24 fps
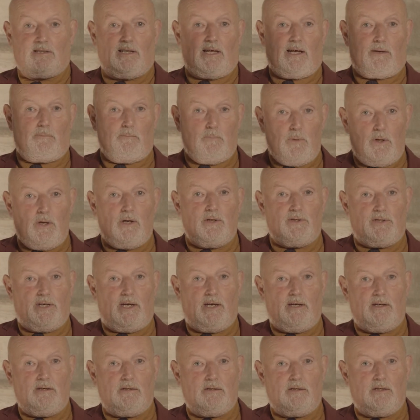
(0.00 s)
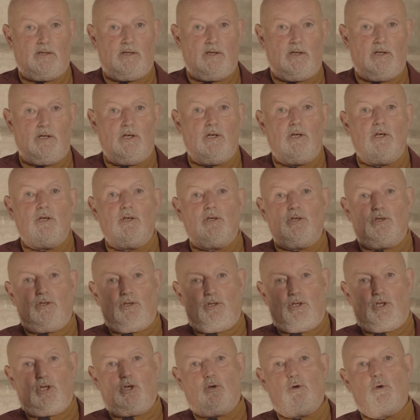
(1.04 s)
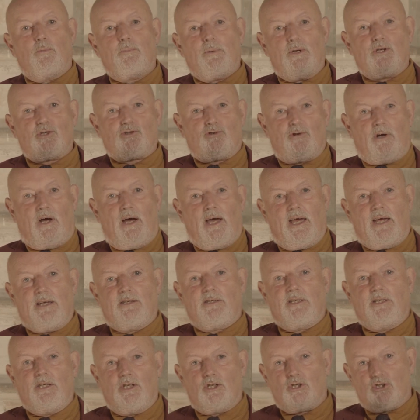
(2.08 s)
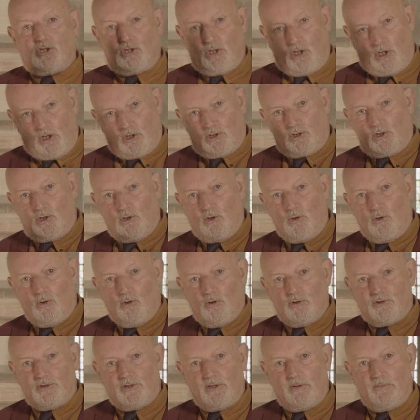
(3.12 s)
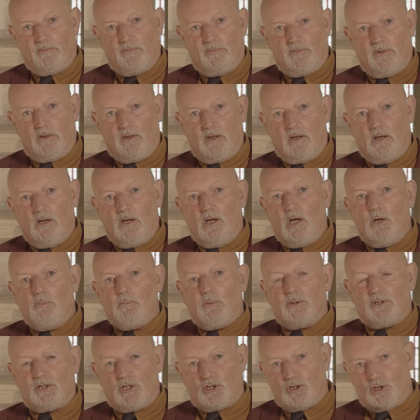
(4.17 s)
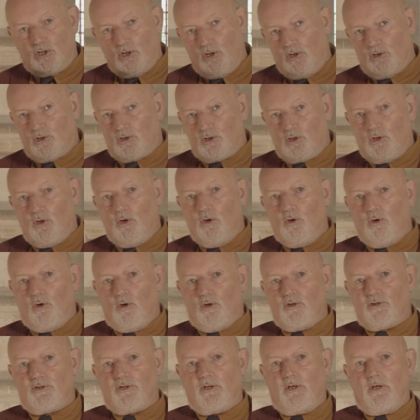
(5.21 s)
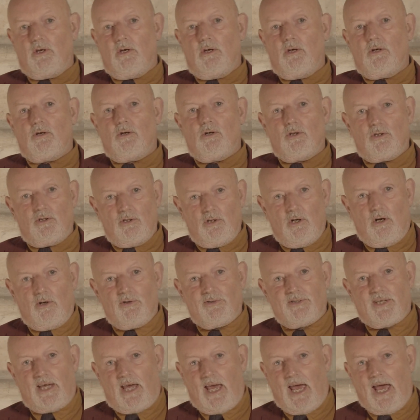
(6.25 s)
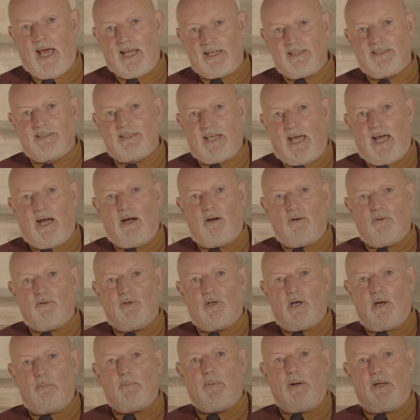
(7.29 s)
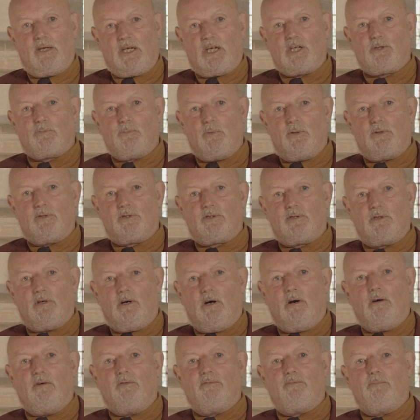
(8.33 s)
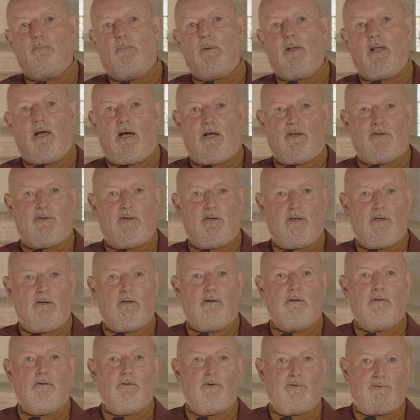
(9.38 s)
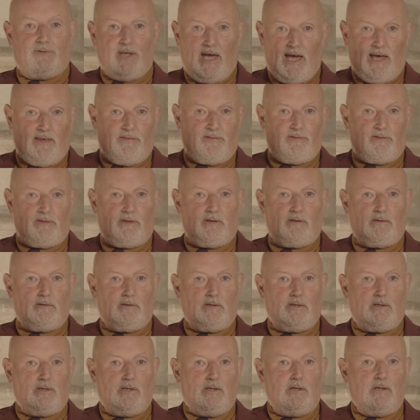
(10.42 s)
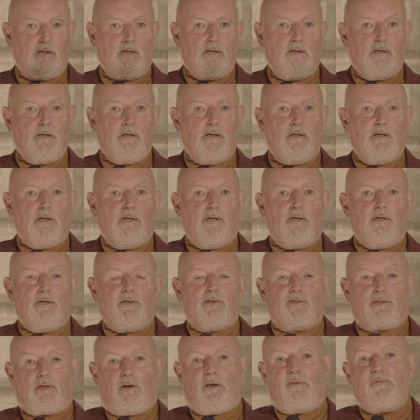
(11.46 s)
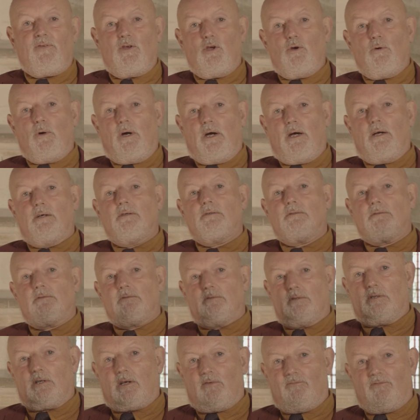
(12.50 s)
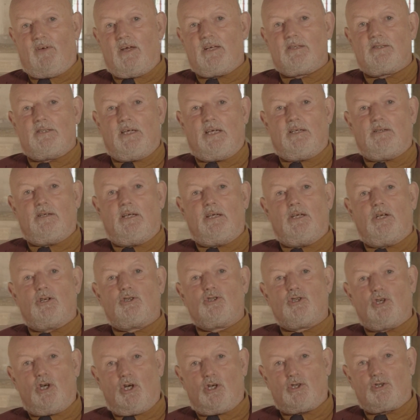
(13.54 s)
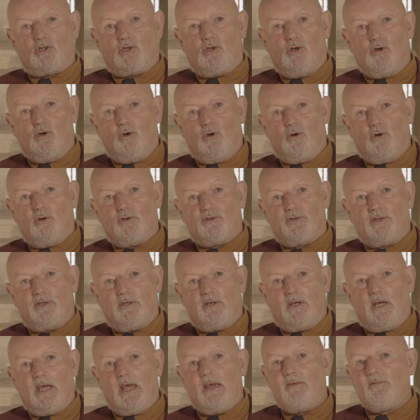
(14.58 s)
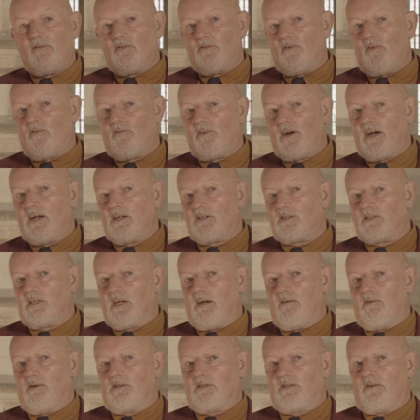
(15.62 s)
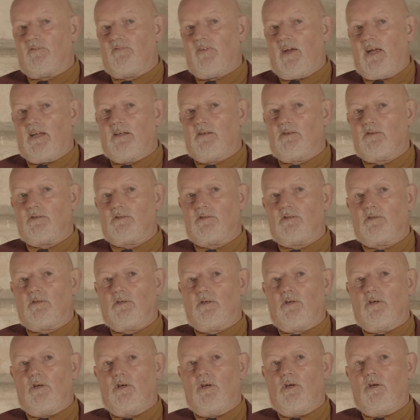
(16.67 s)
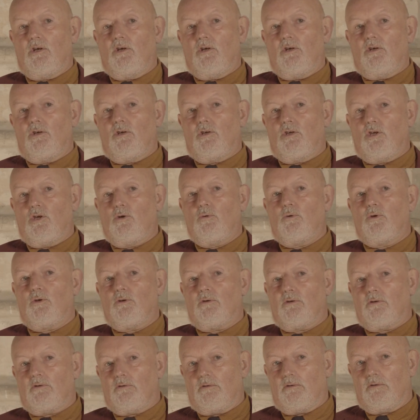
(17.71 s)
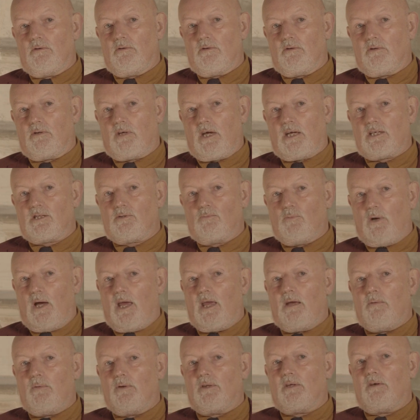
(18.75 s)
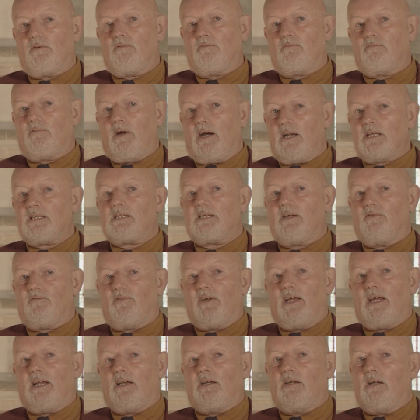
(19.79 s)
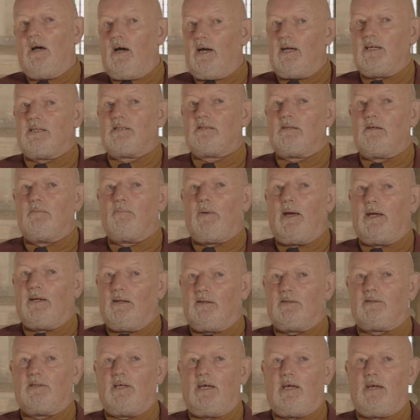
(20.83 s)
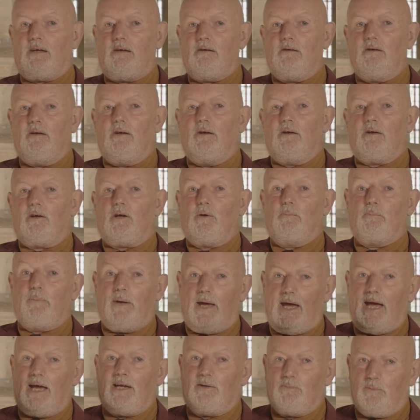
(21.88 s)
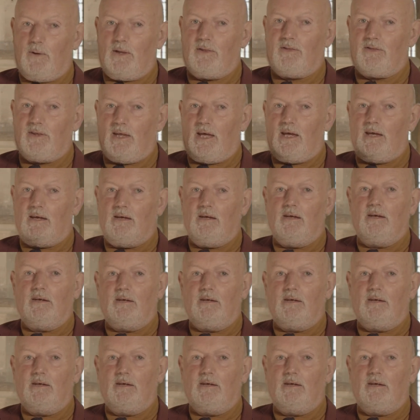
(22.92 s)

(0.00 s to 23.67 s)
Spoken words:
like murder, you would be tried in a church court. But a church court could not hand down a punishment of blood or death. So if you were convicted in a church court, even of a very serious offence, you would get away with a relatively light penalty compared with the